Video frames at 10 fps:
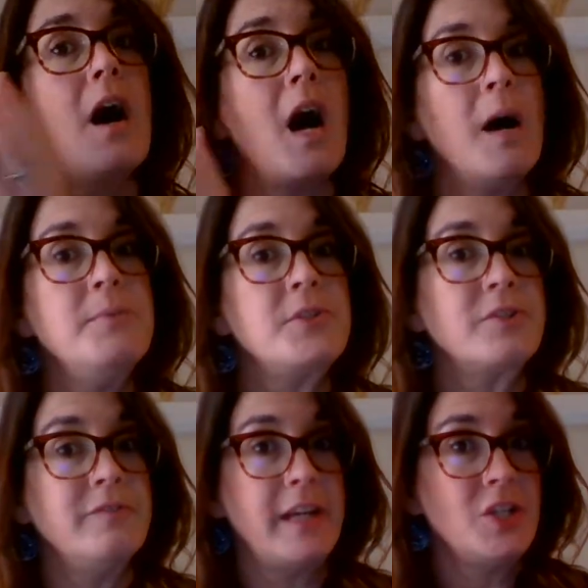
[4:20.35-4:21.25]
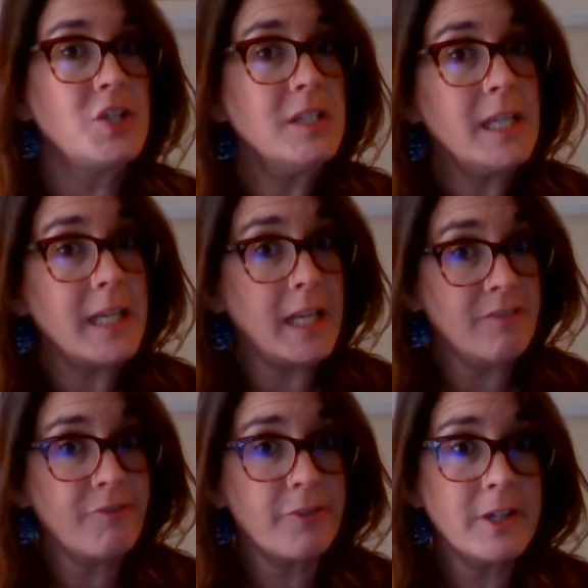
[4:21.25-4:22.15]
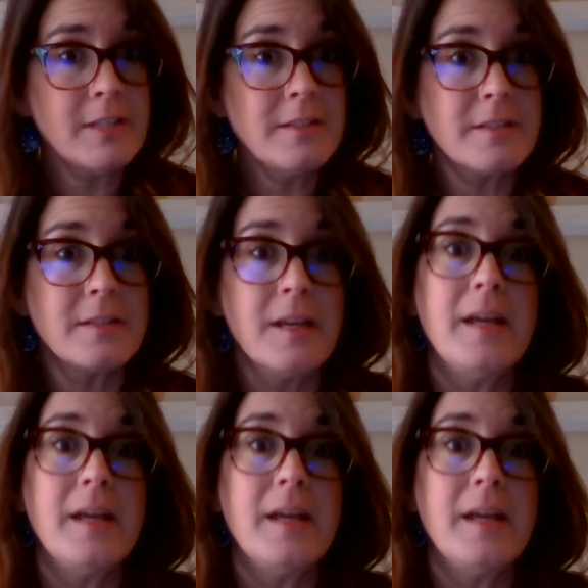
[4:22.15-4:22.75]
observation and inference